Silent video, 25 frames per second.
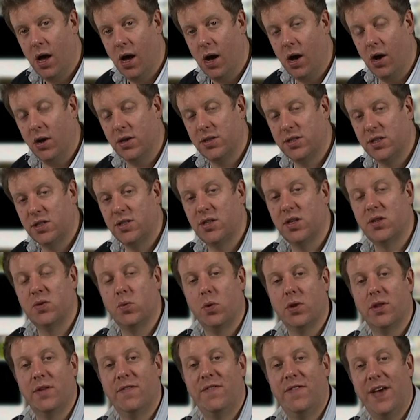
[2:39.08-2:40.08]
asks us
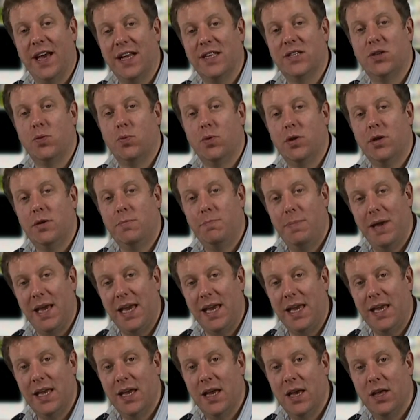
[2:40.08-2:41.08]
what the vector would
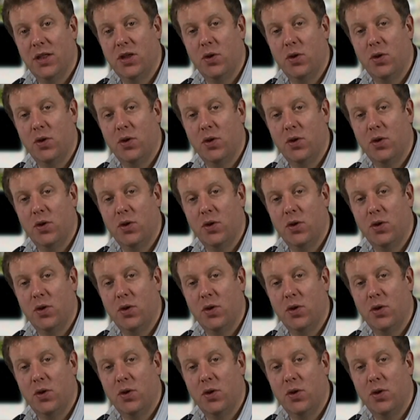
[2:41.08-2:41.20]
be